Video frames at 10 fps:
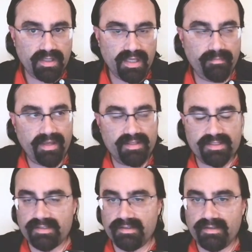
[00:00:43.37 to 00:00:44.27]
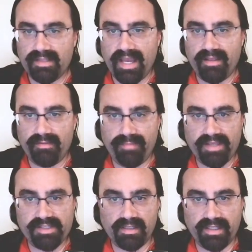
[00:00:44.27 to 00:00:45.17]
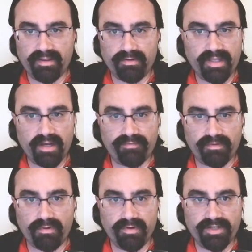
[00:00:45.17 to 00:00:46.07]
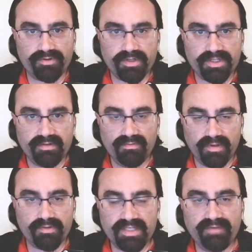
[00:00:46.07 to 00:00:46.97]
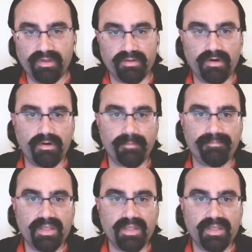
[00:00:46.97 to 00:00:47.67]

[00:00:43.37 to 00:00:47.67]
it means that basically they're there for their own interest when there's evil in their heart.